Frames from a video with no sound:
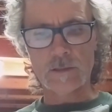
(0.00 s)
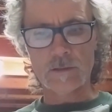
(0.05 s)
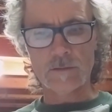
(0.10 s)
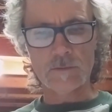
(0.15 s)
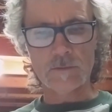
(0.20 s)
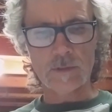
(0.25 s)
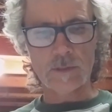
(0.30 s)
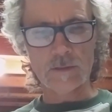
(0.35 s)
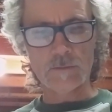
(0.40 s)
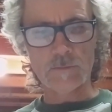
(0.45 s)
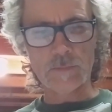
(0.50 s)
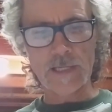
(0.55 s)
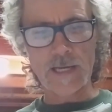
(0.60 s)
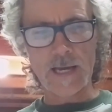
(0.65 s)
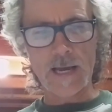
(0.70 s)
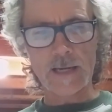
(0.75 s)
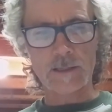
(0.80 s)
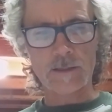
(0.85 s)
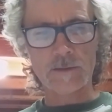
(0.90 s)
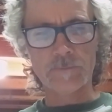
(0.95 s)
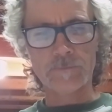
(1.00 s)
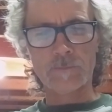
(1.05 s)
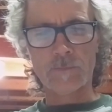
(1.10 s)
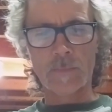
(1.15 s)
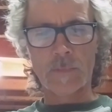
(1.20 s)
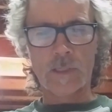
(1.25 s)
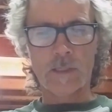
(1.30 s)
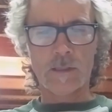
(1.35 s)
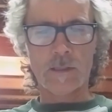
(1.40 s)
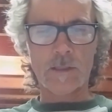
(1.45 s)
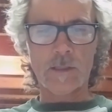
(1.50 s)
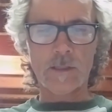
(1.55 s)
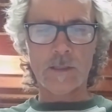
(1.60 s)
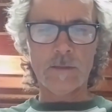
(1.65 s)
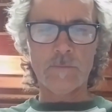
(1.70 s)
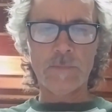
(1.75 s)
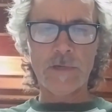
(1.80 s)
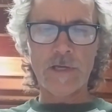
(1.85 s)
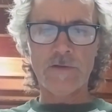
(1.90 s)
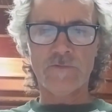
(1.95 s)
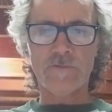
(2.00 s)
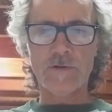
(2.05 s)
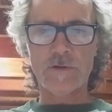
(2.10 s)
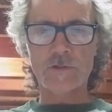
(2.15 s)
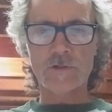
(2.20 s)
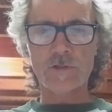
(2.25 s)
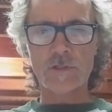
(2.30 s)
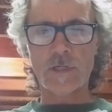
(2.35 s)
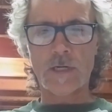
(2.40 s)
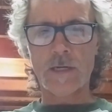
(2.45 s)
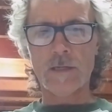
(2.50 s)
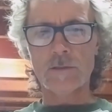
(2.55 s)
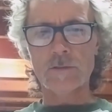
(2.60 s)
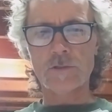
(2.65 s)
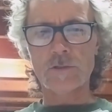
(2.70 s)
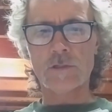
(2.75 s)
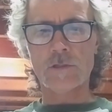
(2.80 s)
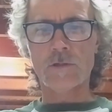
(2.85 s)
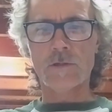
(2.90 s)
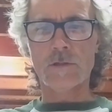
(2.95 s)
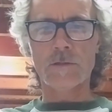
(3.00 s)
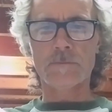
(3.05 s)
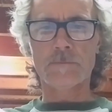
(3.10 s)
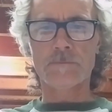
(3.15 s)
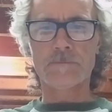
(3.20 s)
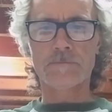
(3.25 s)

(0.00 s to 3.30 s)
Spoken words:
the black, and a baitfish style skirt.